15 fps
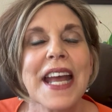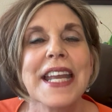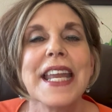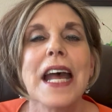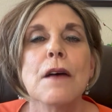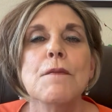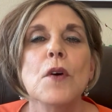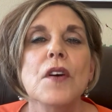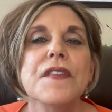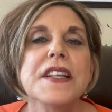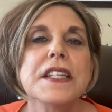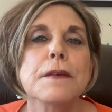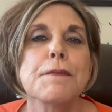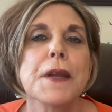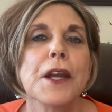Now moving
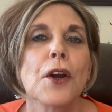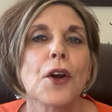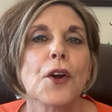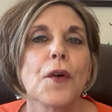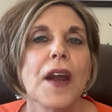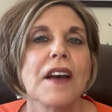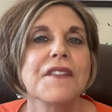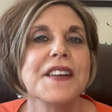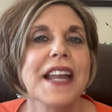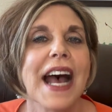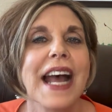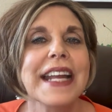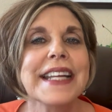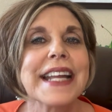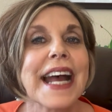to paragraph
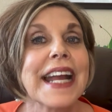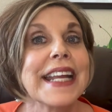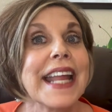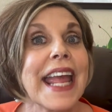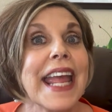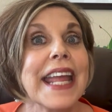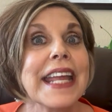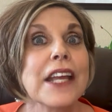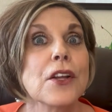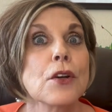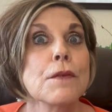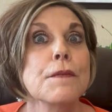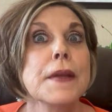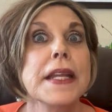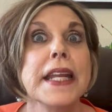9A,
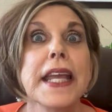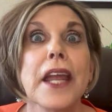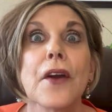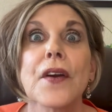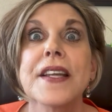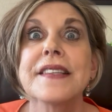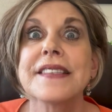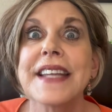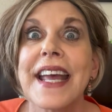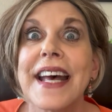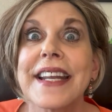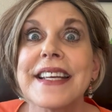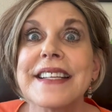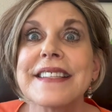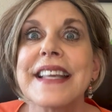intermediary
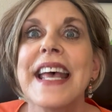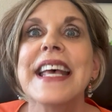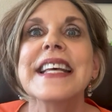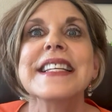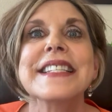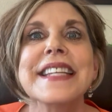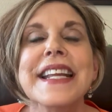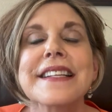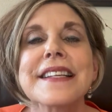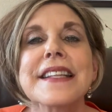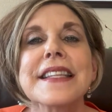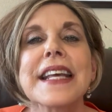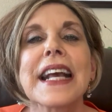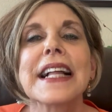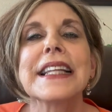status, states that
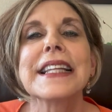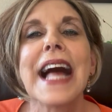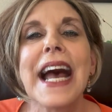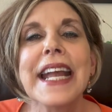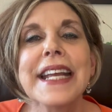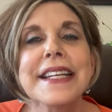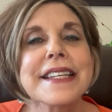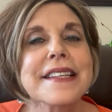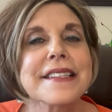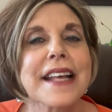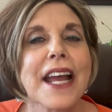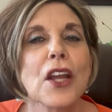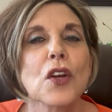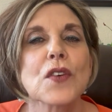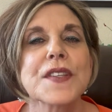the client
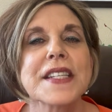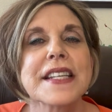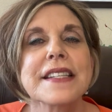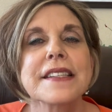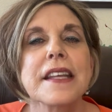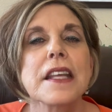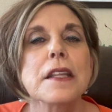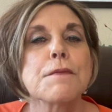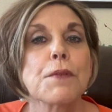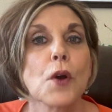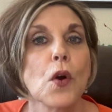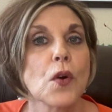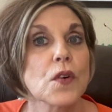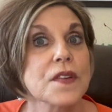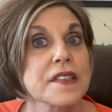desires to see the
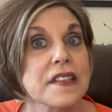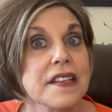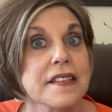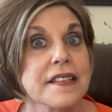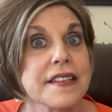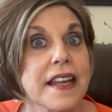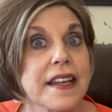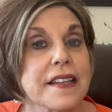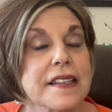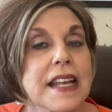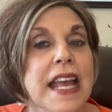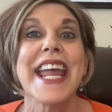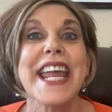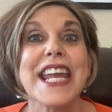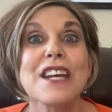broker's listings.
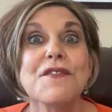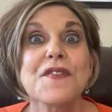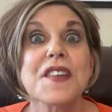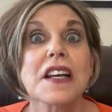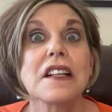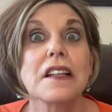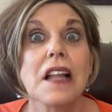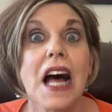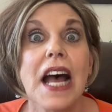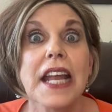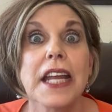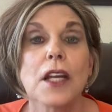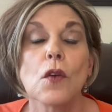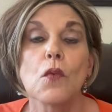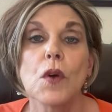If the
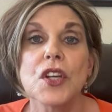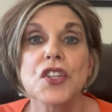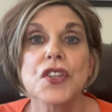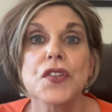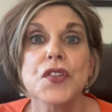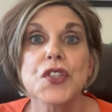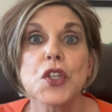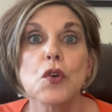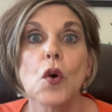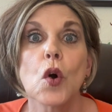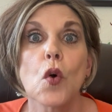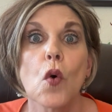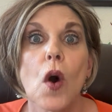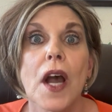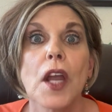client wishes to
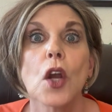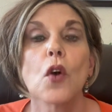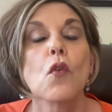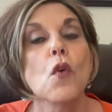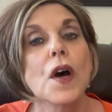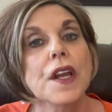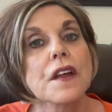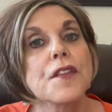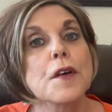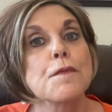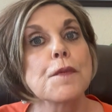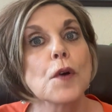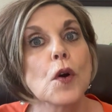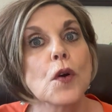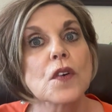acquire one of the
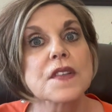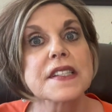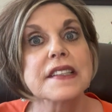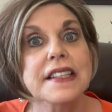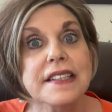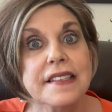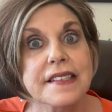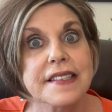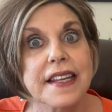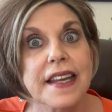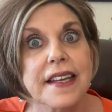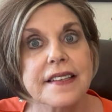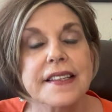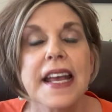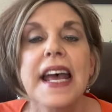broker's
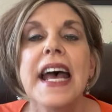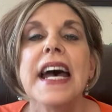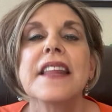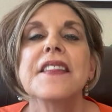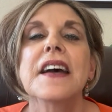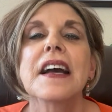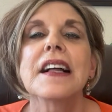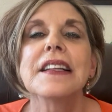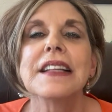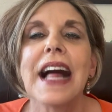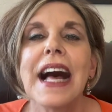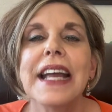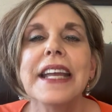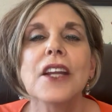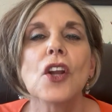listings, the
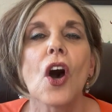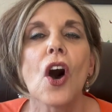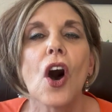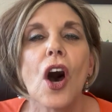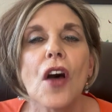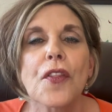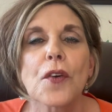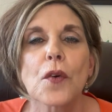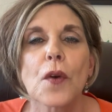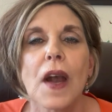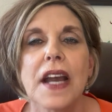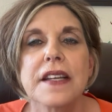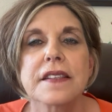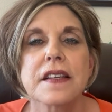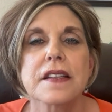client
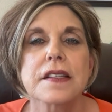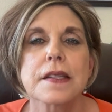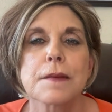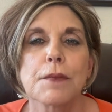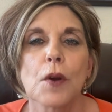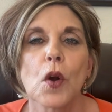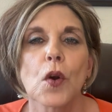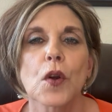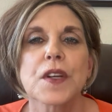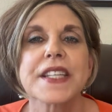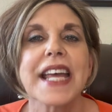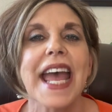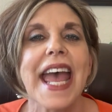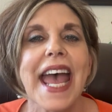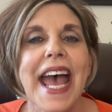authorizes the broker
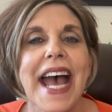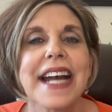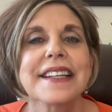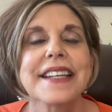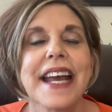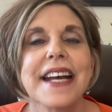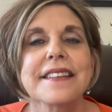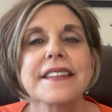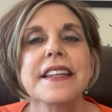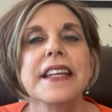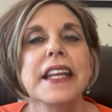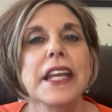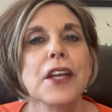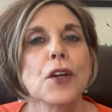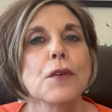to act as an
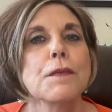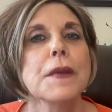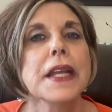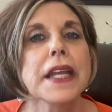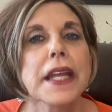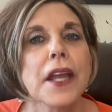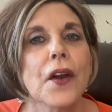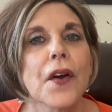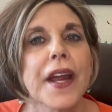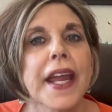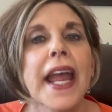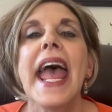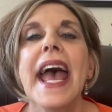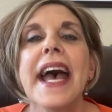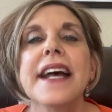intermediary,
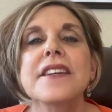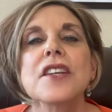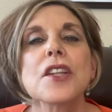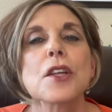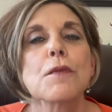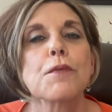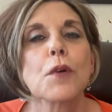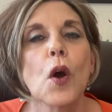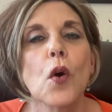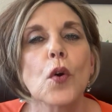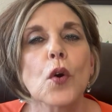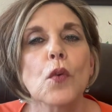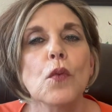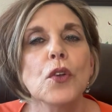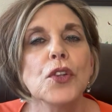and the
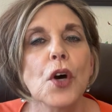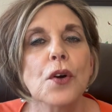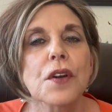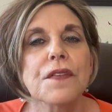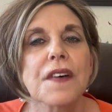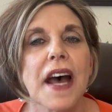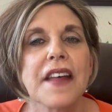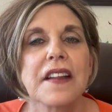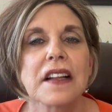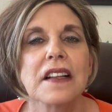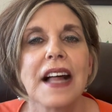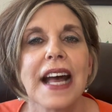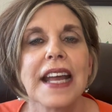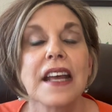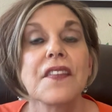broker will notify the
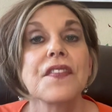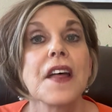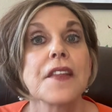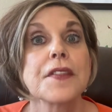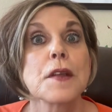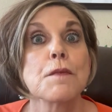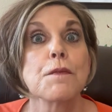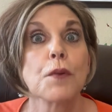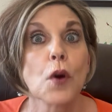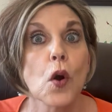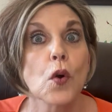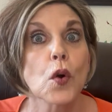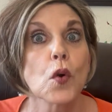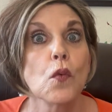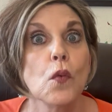client that the
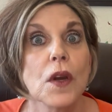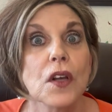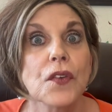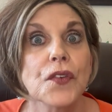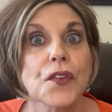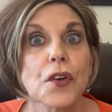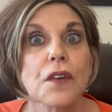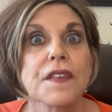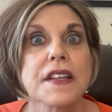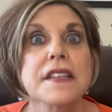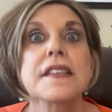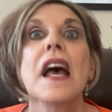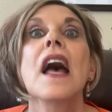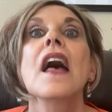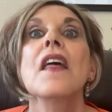broker will
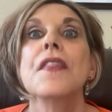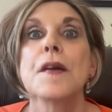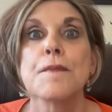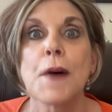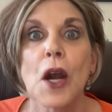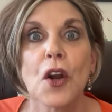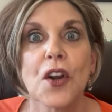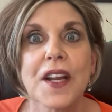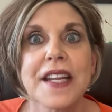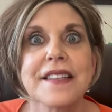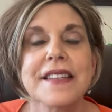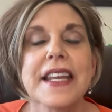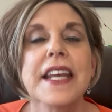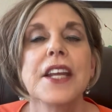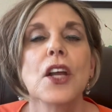service the
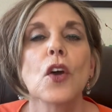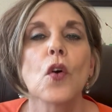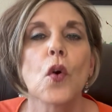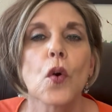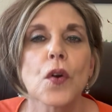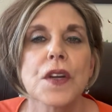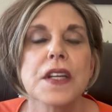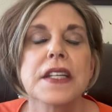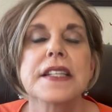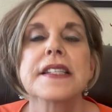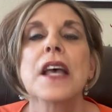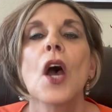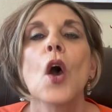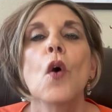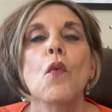parties in accordance
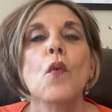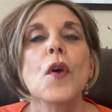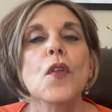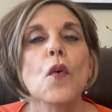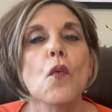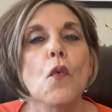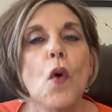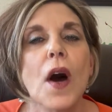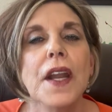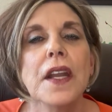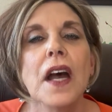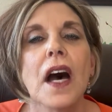with one